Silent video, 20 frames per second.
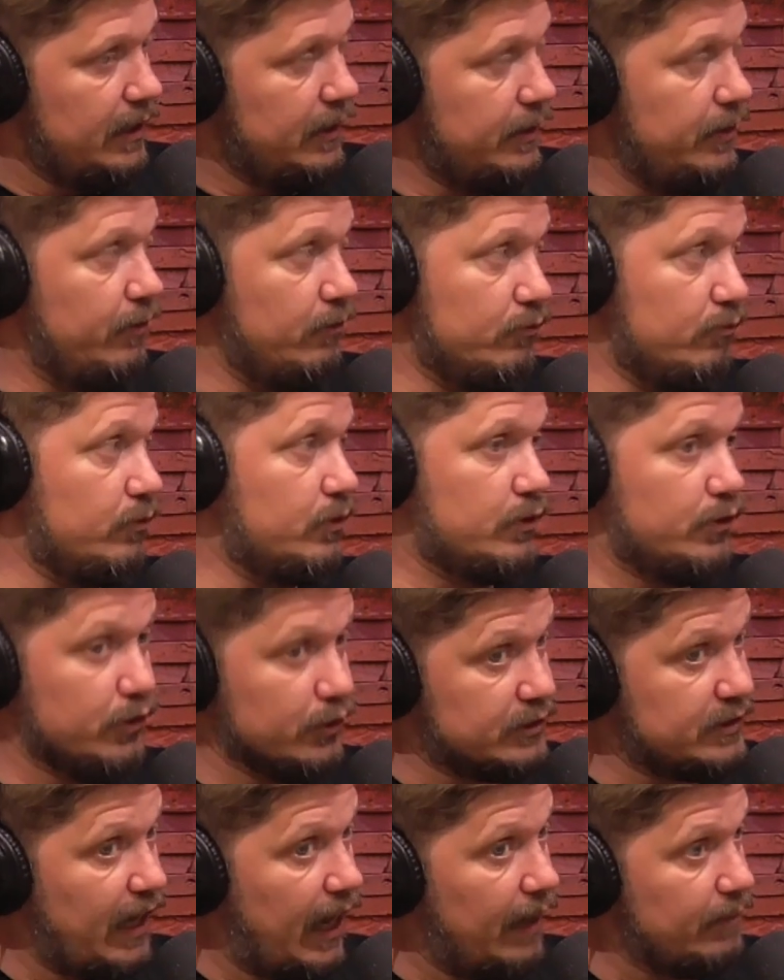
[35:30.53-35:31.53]
you know,
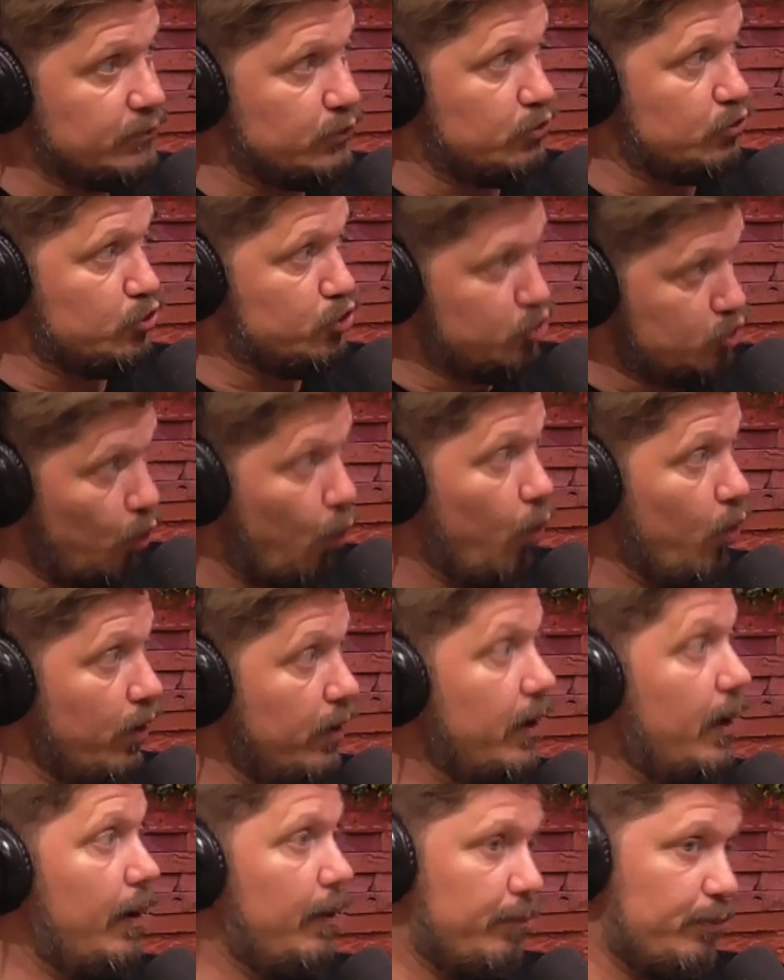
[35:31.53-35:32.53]
cook times are short,
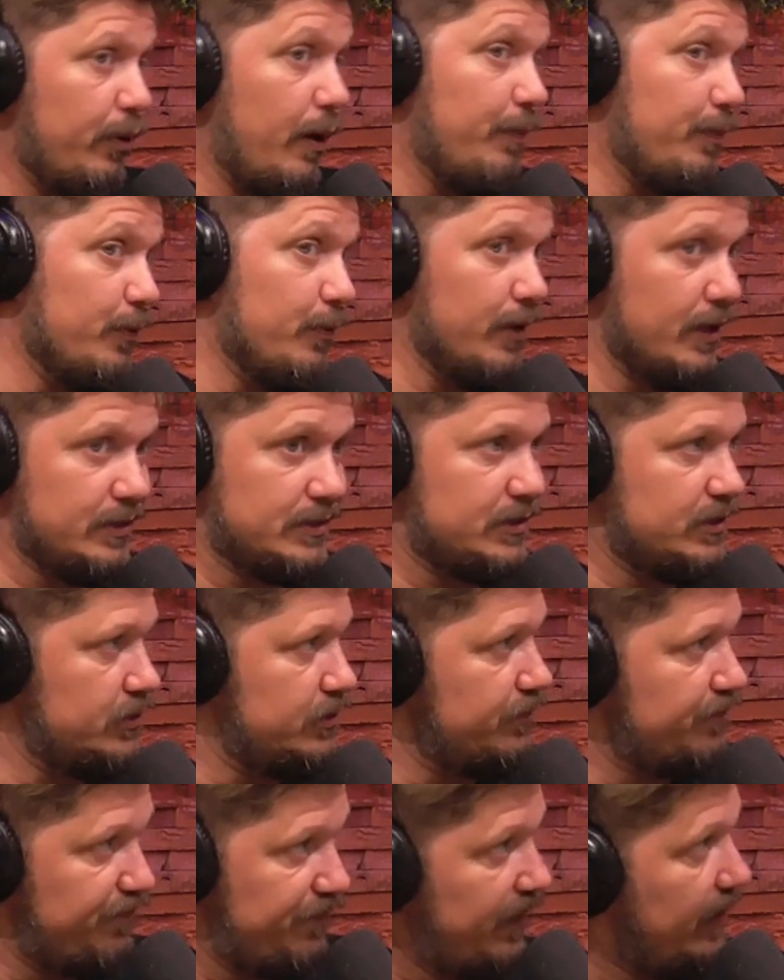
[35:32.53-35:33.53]
preparations
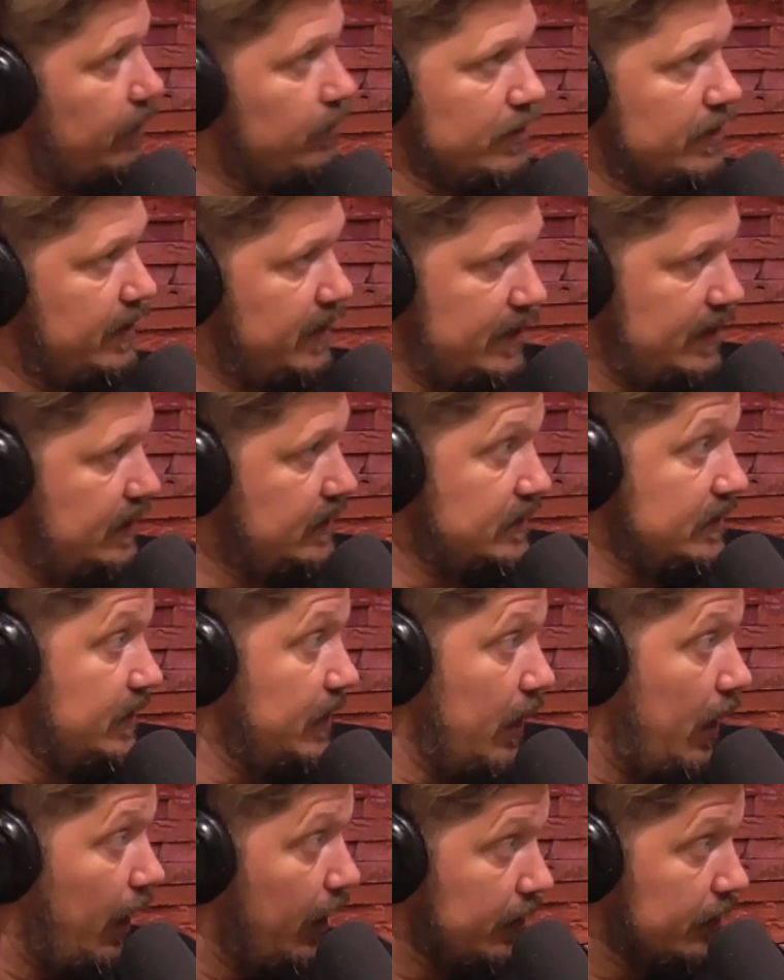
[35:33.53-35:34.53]
are fairly easy,
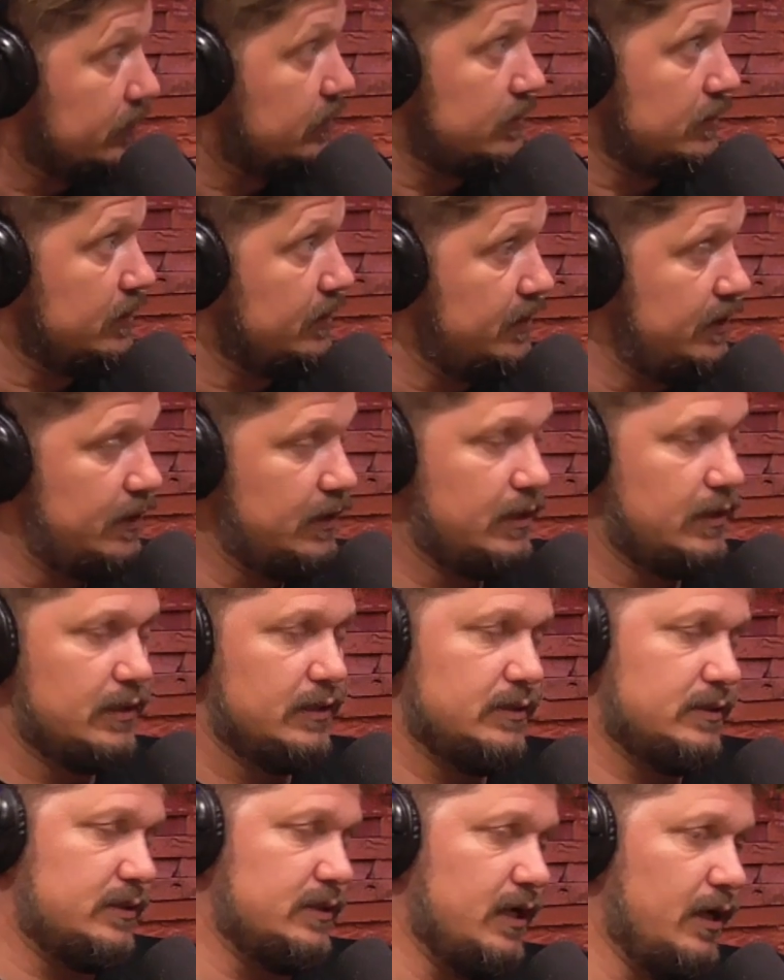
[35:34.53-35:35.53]
honestly. Yeah.
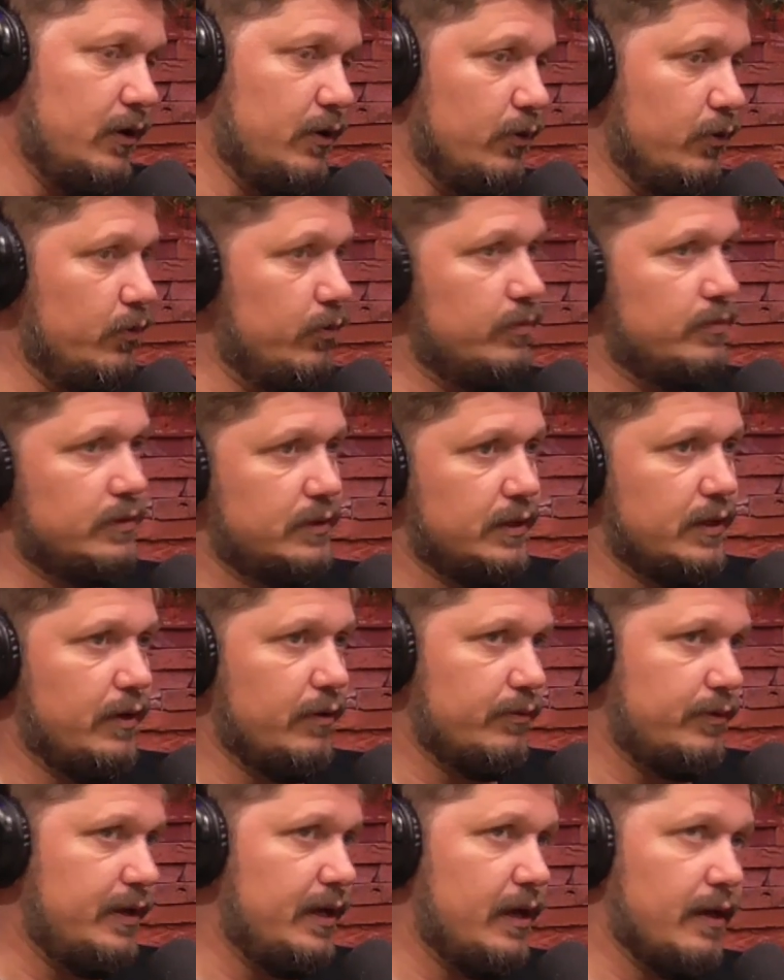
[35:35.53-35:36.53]
So, you know,
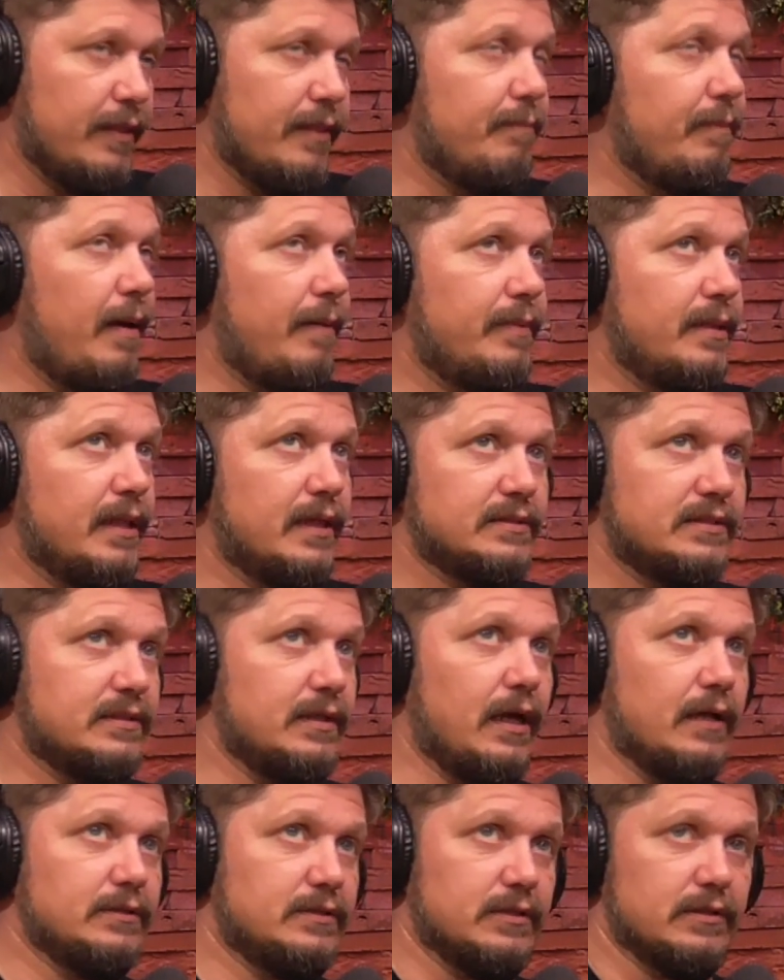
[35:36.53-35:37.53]
yeah, maybe that's
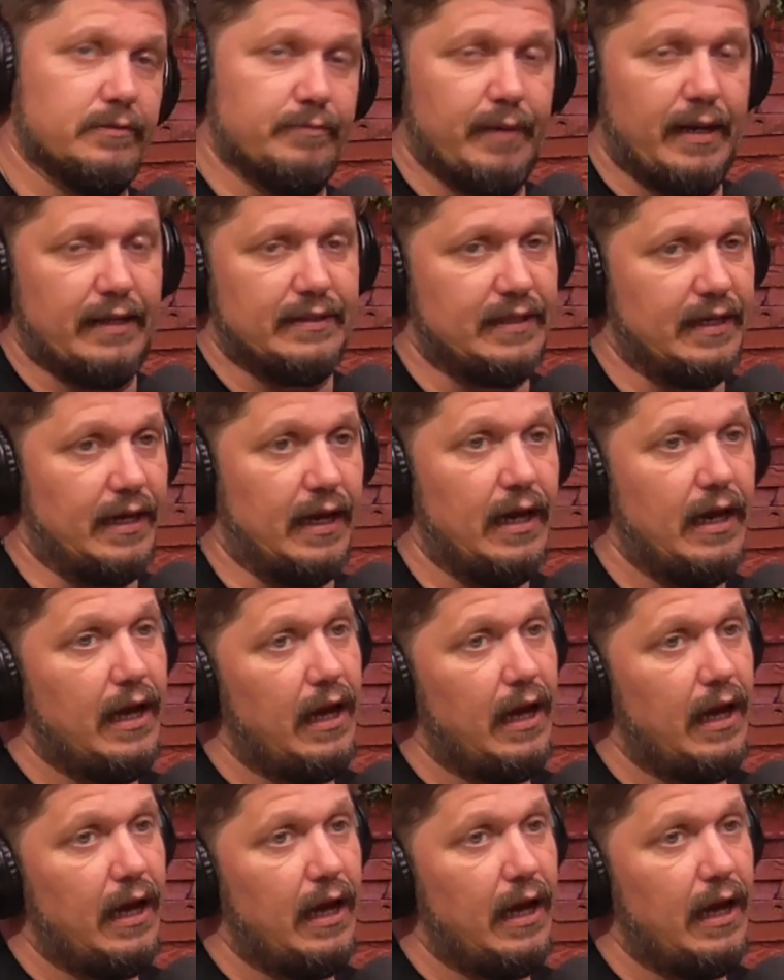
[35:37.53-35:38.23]
not such a bad thing.